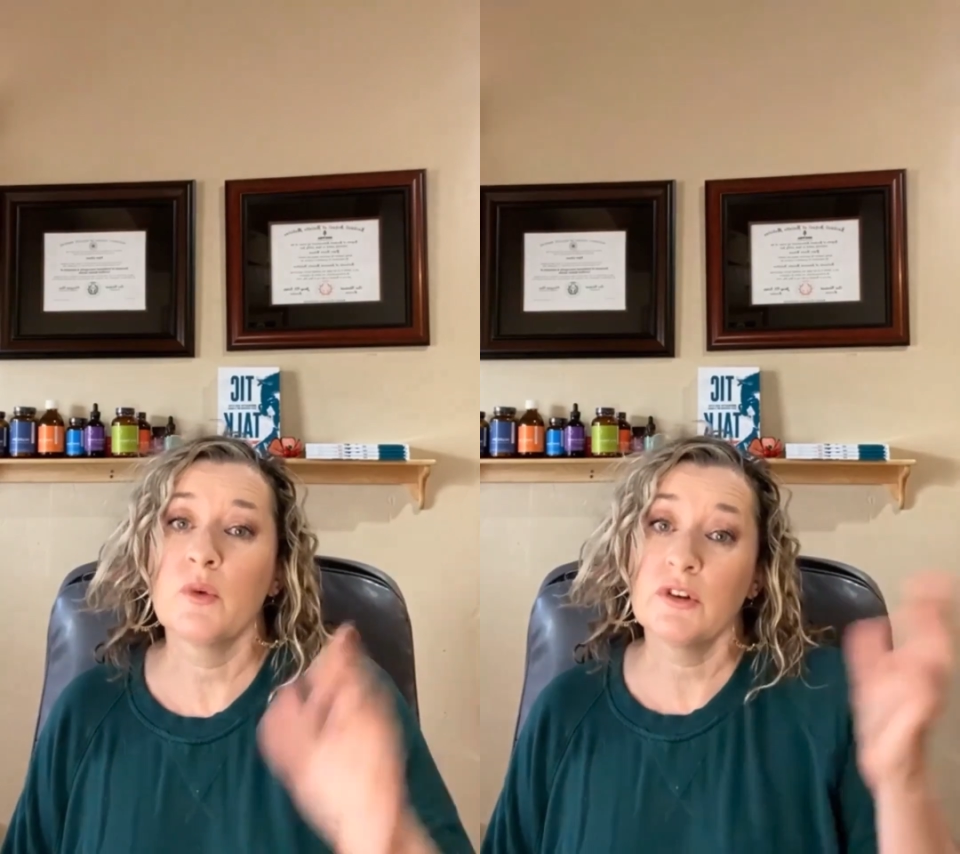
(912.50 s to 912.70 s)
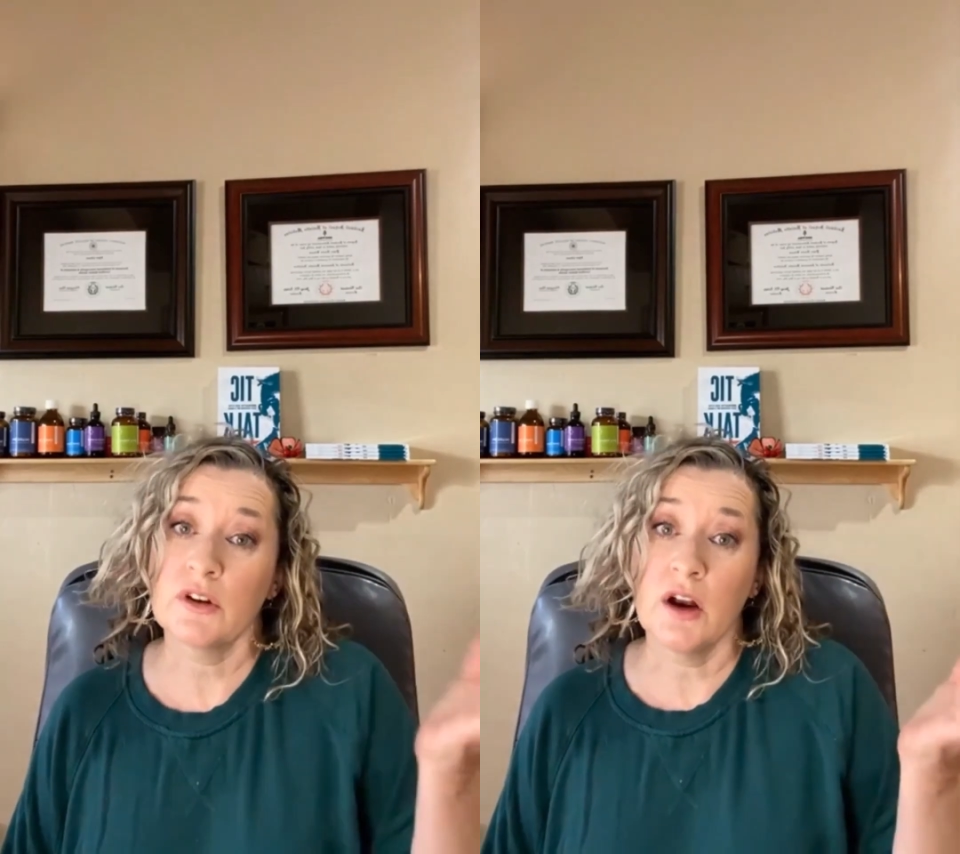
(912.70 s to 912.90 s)

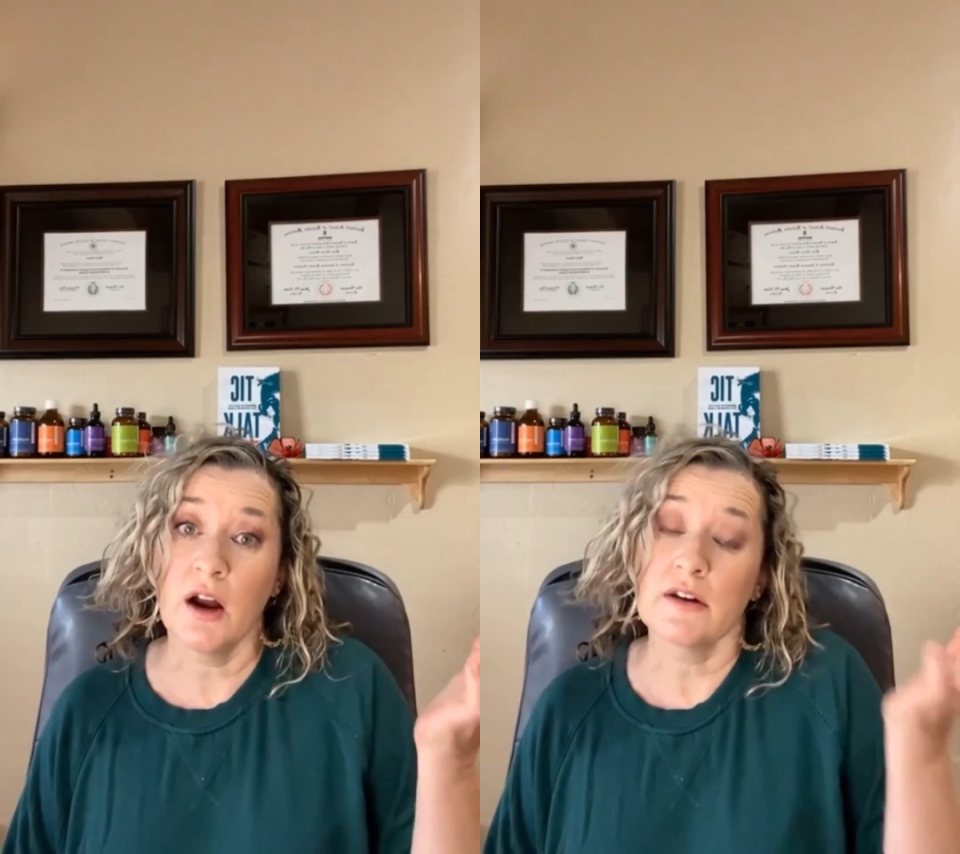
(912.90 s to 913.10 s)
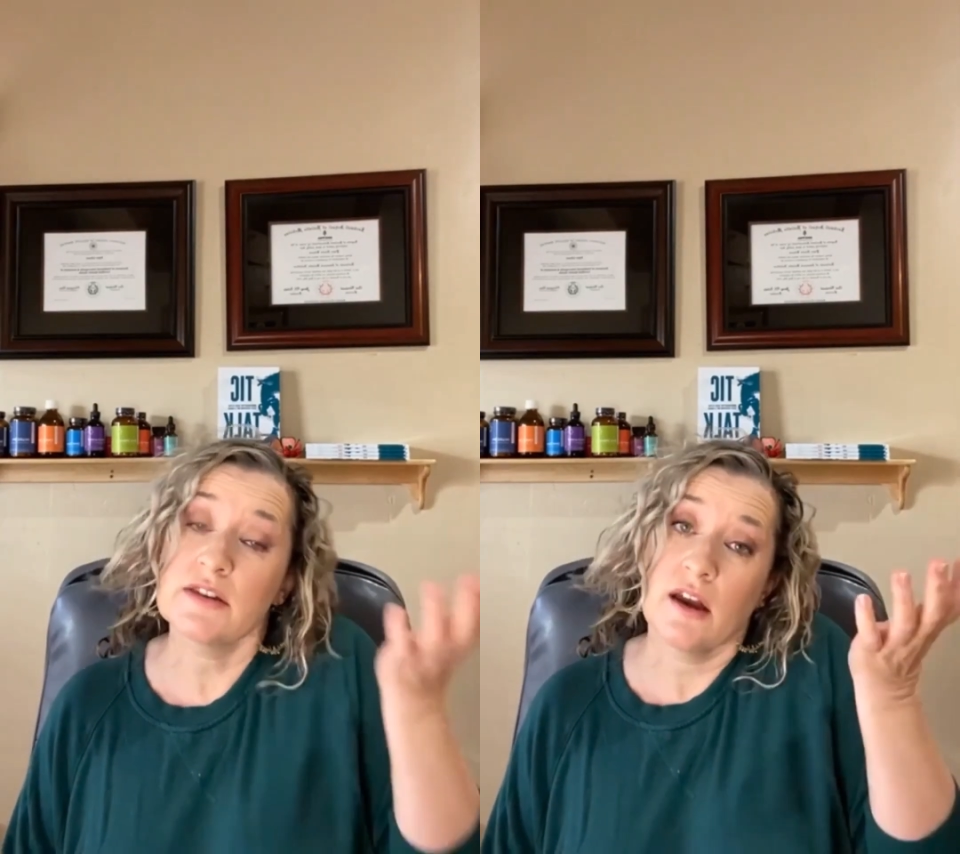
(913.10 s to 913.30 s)
when your
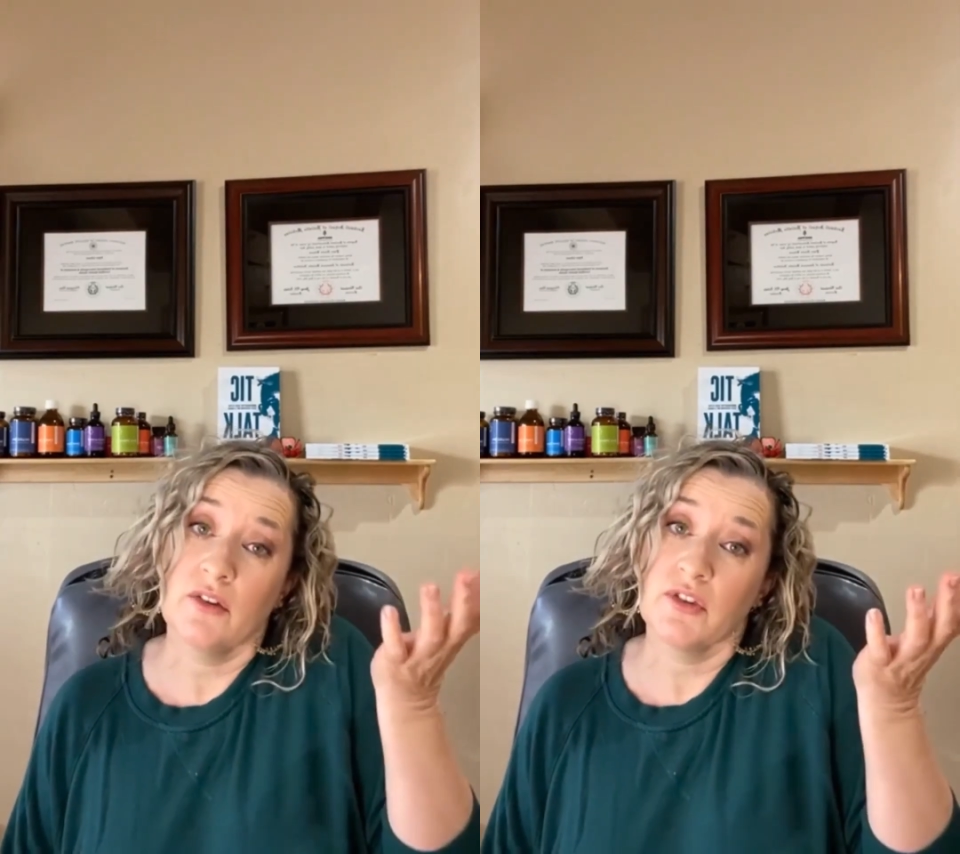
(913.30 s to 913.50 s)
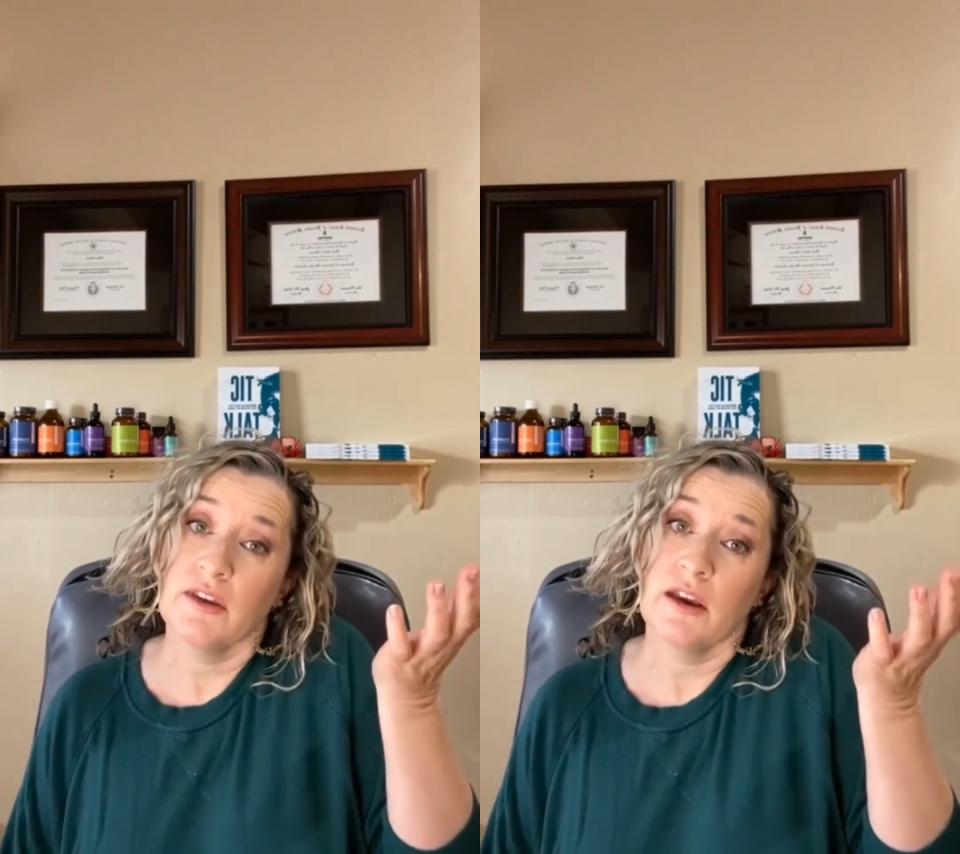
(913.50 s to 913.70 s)
car is
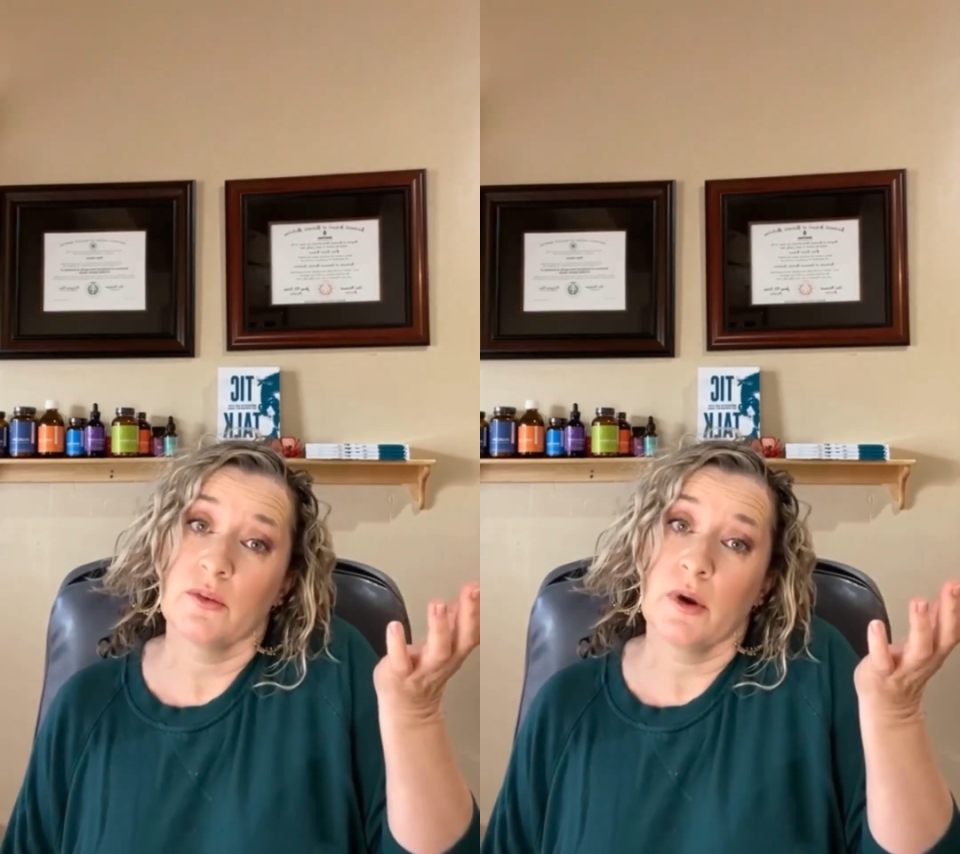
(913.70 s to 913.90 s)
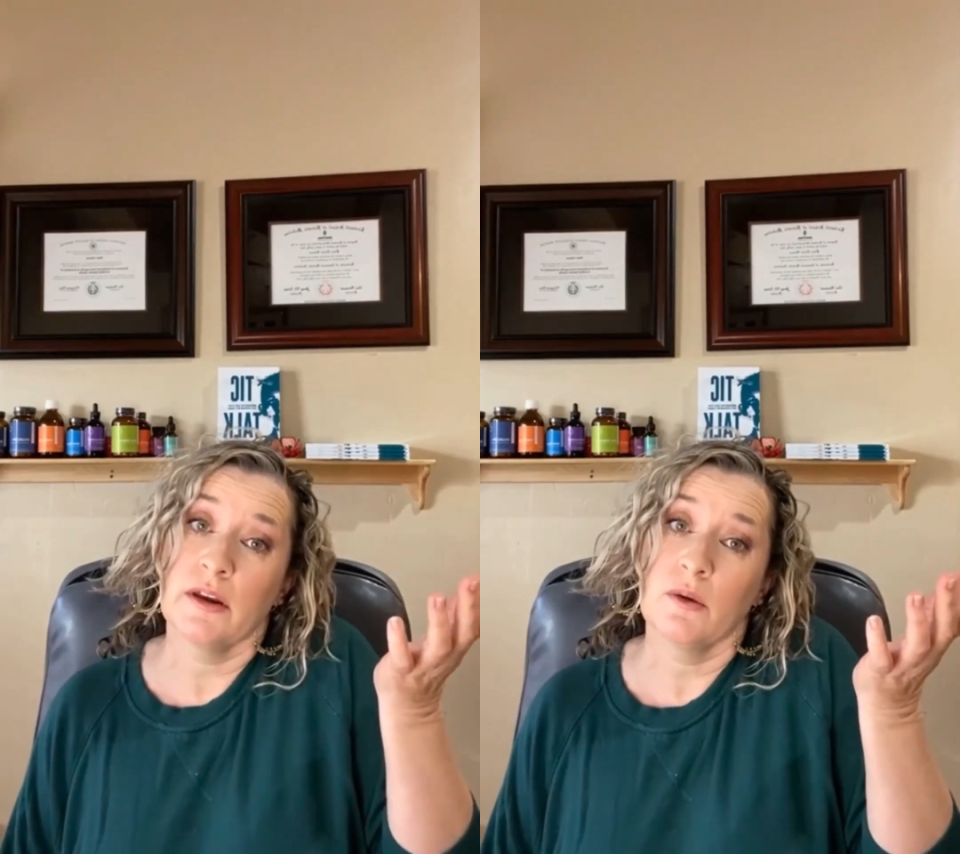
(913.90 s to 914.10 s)
healthy
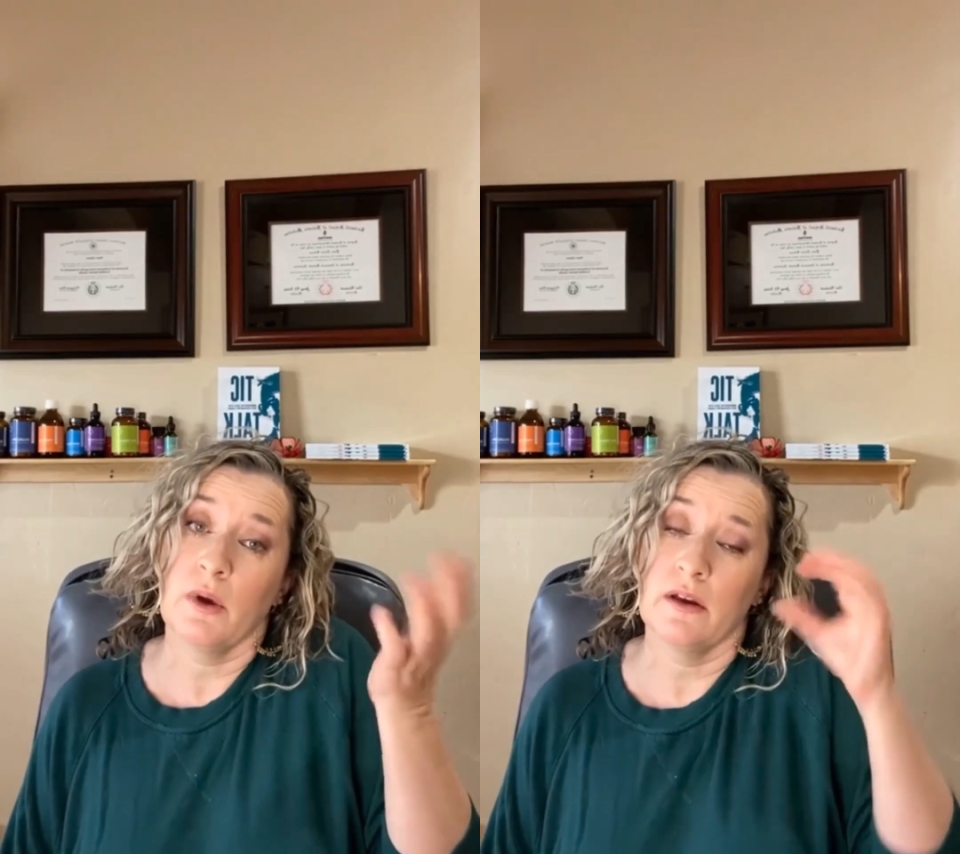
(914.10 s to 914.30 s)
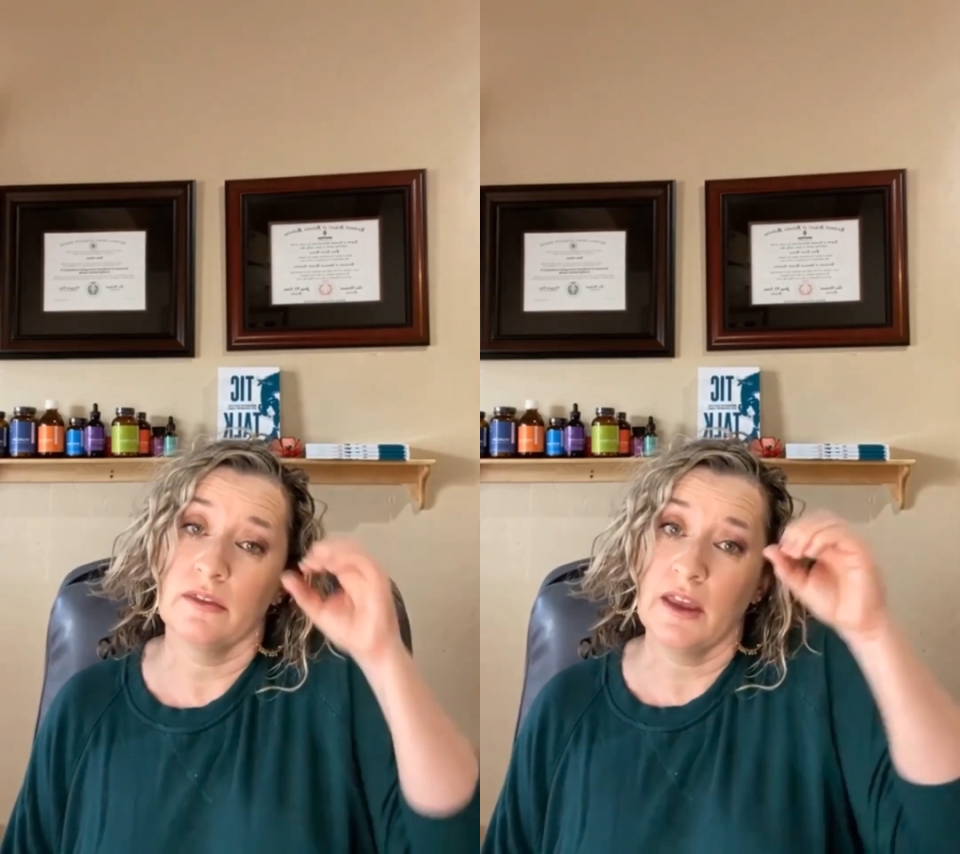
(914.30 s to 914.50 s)
and running well,